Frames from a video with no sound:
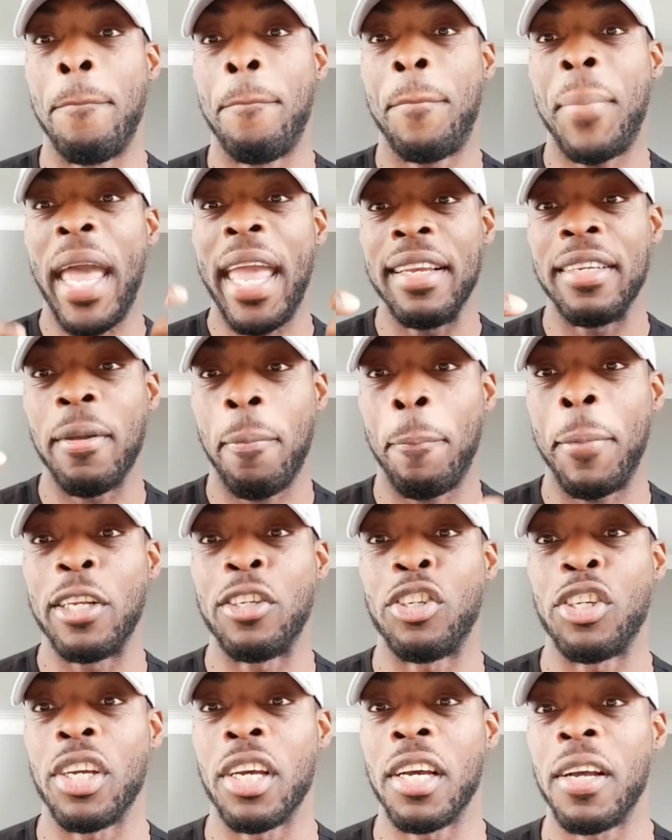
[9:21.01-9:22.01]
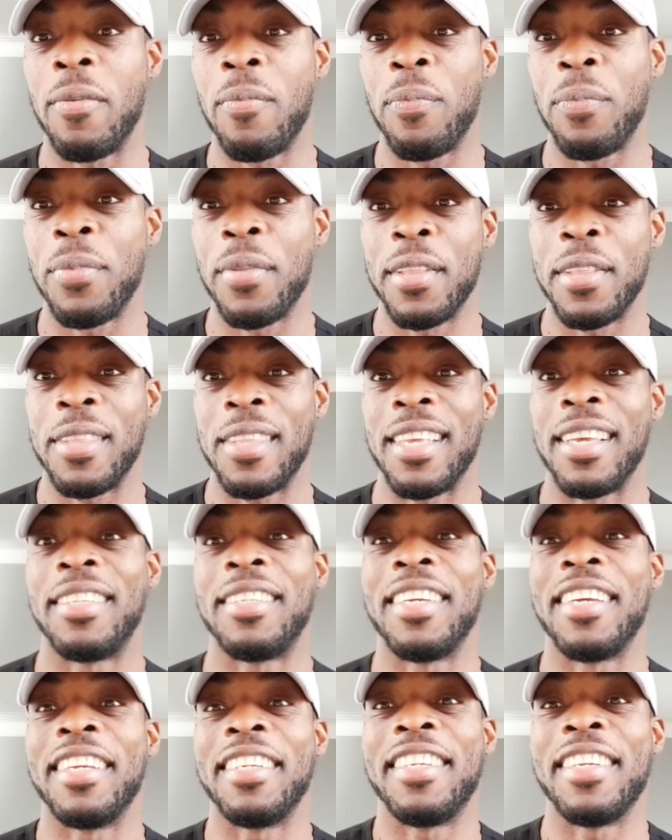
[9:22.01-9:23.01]
paint a picture,
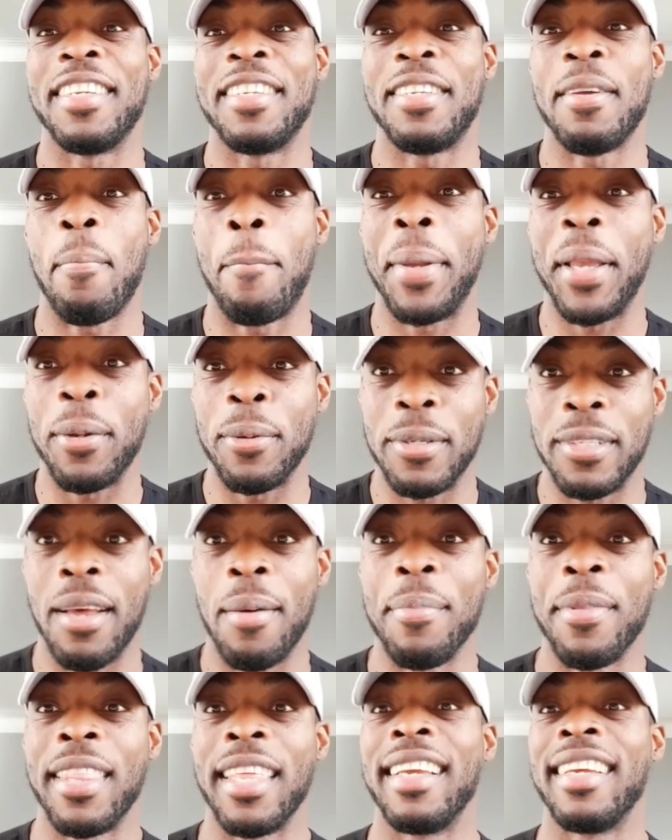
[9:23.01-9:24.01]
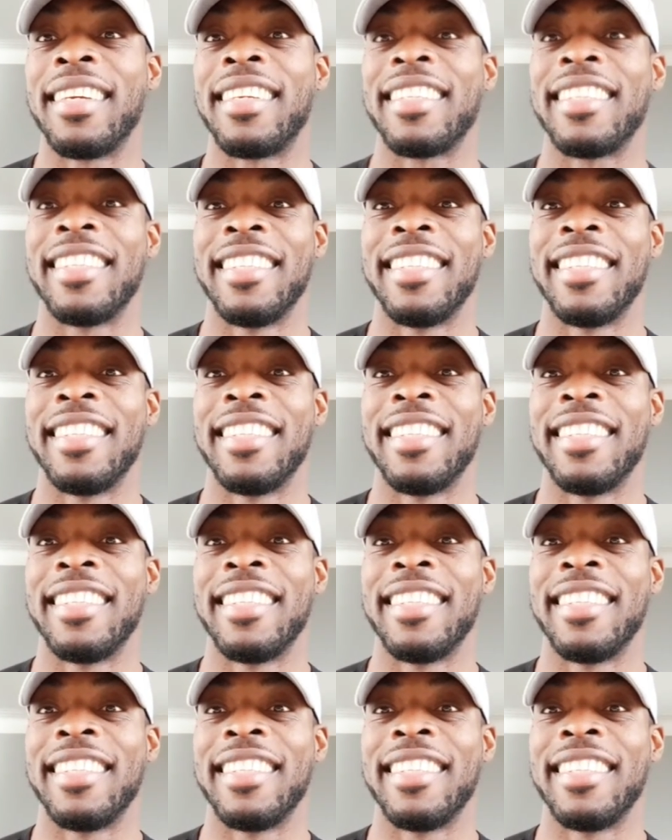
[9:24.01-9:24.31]
to build something,